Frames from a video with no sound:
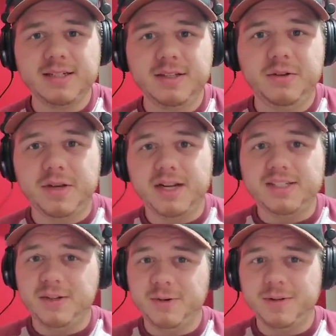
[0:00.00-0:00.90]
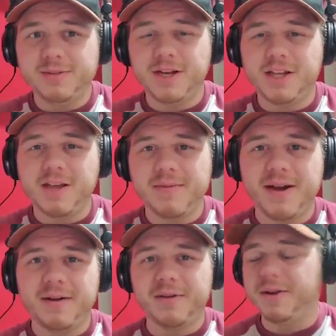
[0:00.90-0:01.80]
you guys know what I'm talking
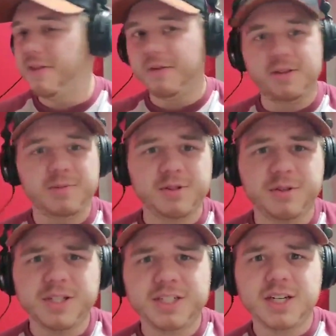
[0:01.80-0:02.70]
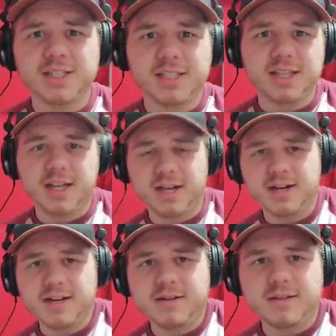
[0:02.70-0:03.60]
about. I'm gonna throw some screenshots in there.
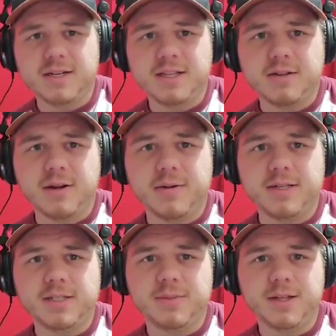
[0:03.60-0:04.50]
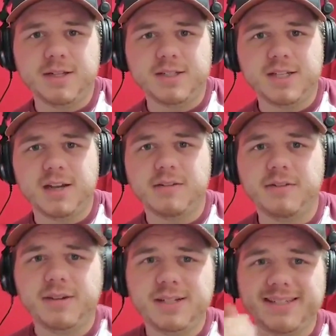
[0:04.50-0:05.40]
gonna throw in some other stuff